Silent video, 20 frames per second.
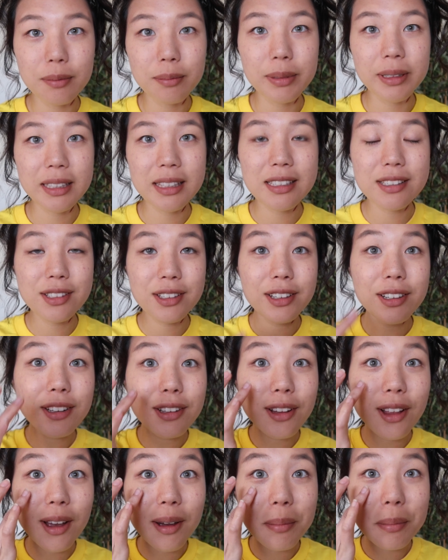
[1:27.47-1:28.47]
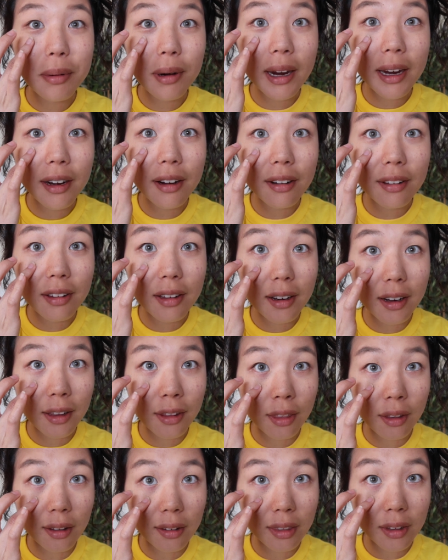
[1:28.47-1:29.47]
but these are a lot brighter than I
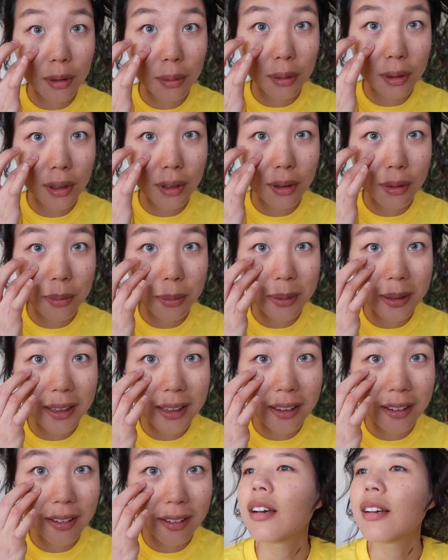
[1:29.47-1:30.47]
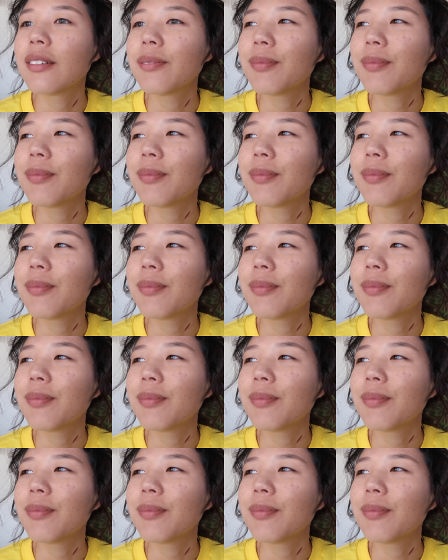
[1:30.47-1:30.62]
thought they were gonna be.